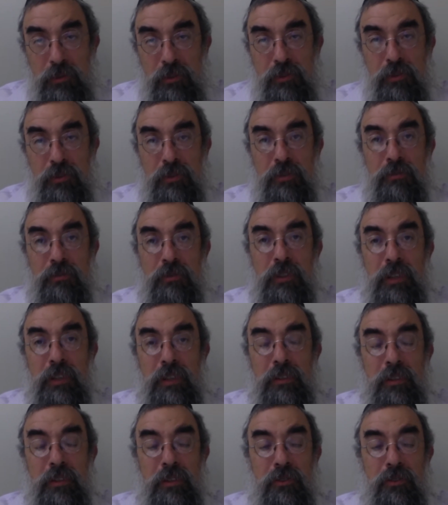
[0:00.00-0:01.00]
approaches
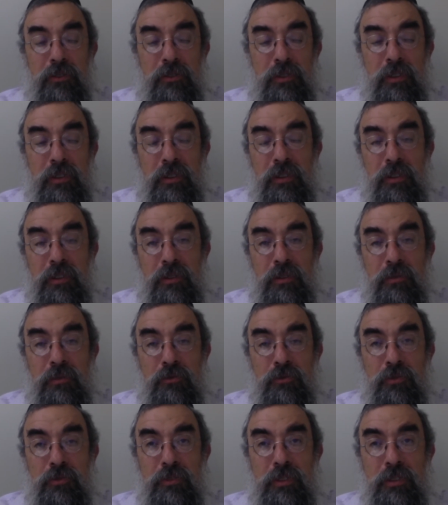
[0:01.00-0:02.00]
Torah study
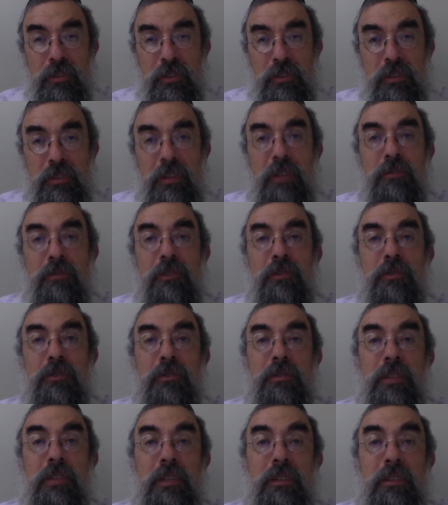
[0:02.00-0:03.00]
and comes to
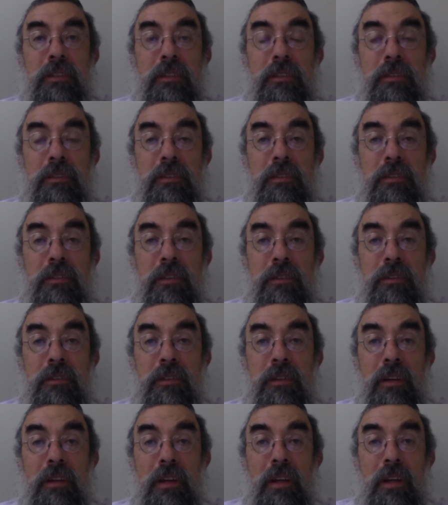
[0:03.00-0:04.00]
certain realizations and
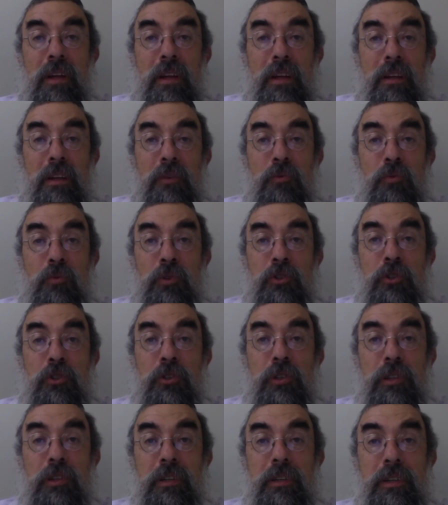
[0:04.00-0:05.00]
conclusions and
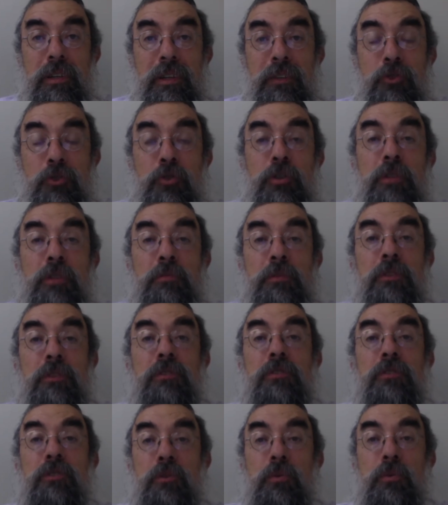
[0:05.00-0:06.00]
discovers certain ideas in the
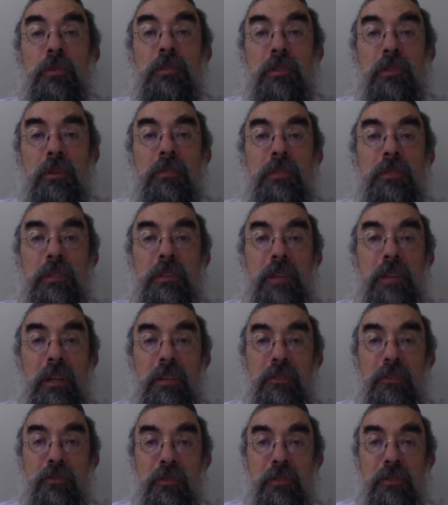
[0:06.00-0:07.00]
Torah
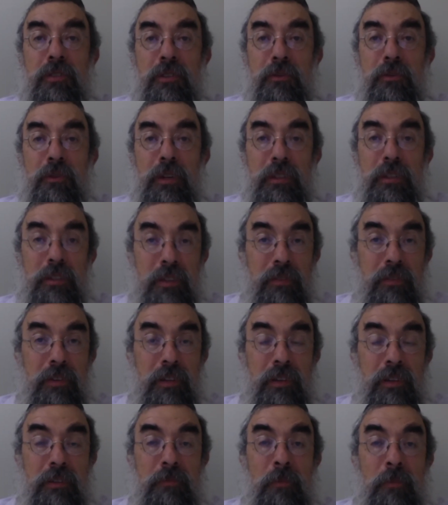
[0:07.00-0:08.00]
which he
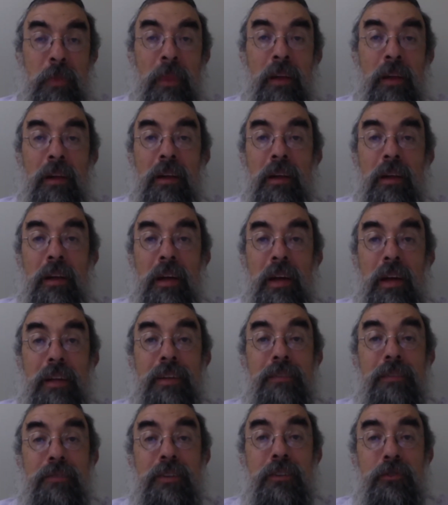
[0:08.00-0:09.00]
attributes to his own
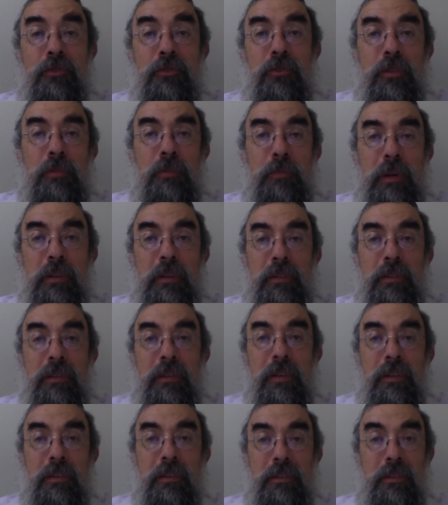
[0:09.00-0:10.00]
intelligence and
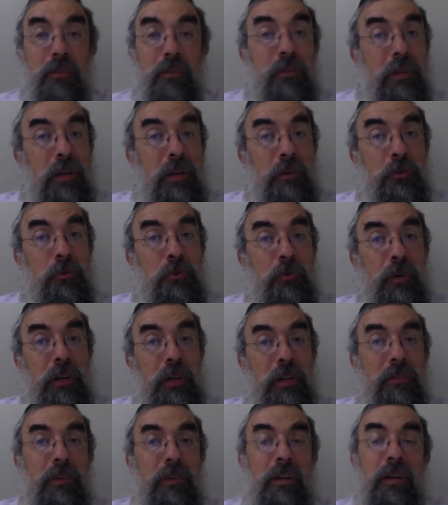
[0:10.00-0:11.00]
creativity,
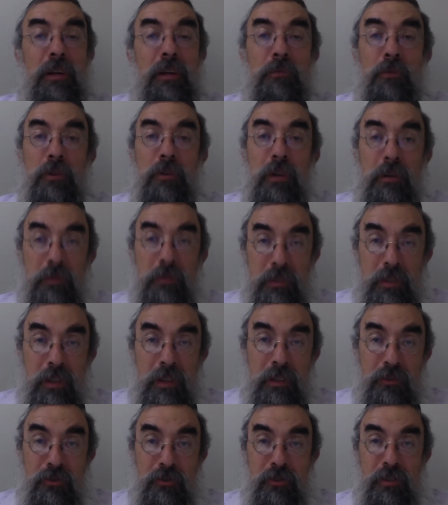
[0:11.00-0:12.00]
and he feels good
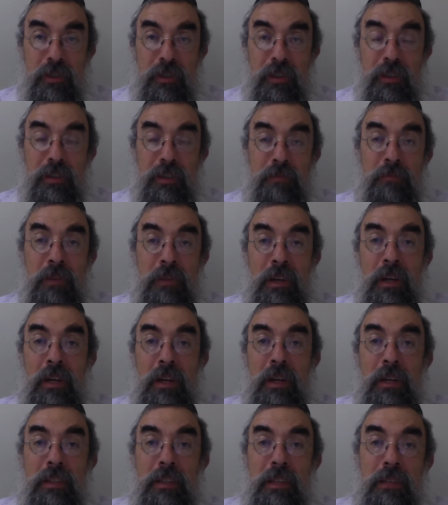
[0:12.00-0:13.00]
about that, look how
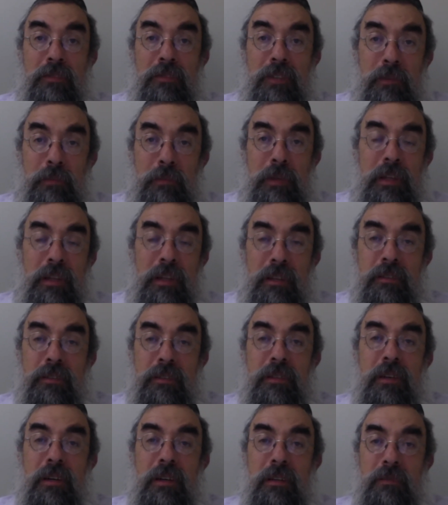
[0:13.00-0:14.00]
creative I am, look how
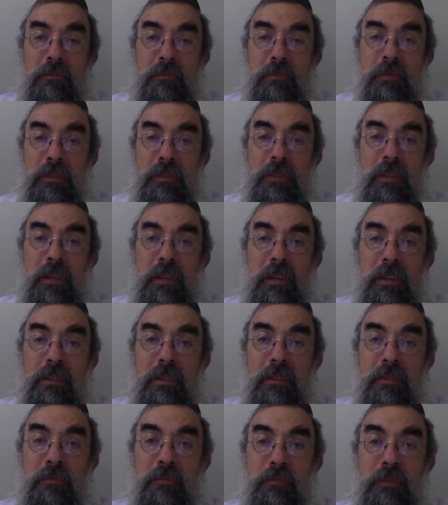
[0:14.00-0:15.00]
intelligent I am,
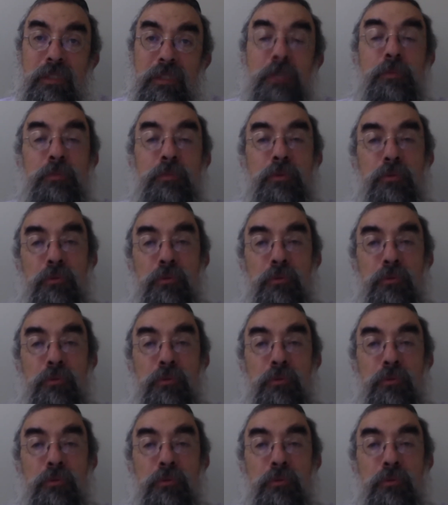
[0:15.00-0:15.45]
then if